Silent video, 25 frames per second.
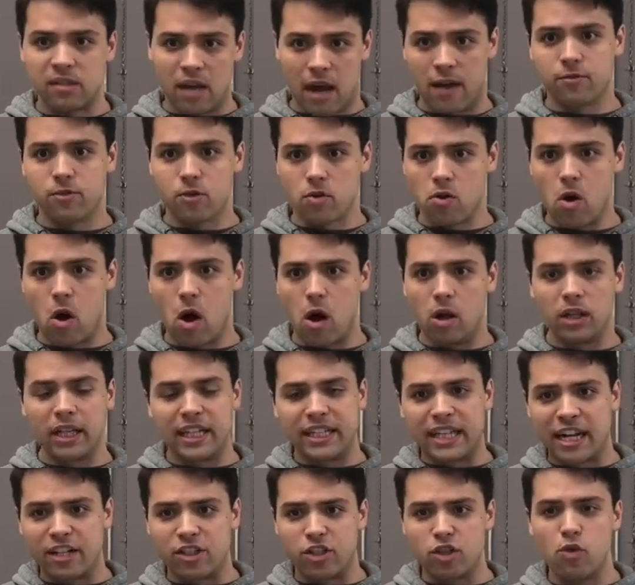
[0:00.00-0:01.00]
after all,
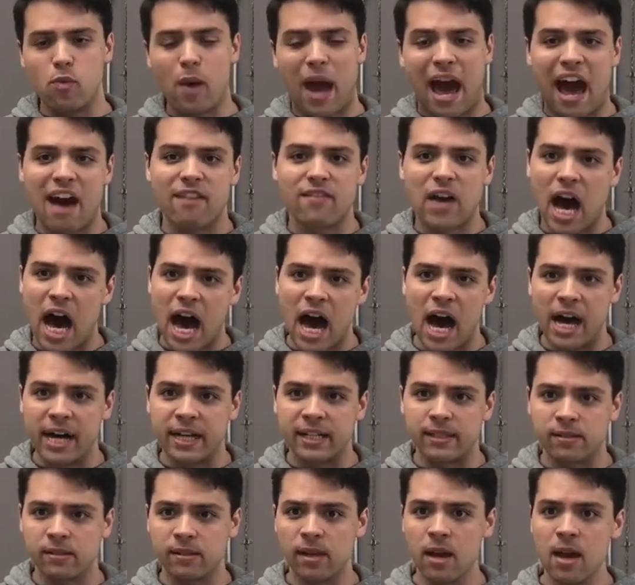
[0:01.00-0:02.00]
and I do have
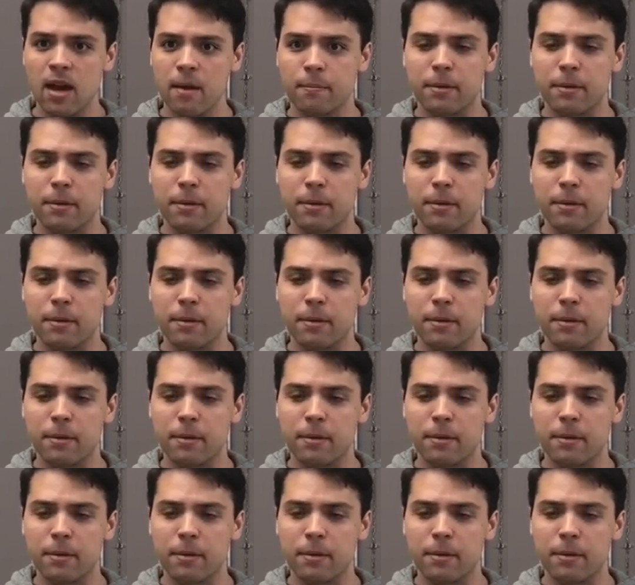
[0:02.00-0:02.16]
eyes,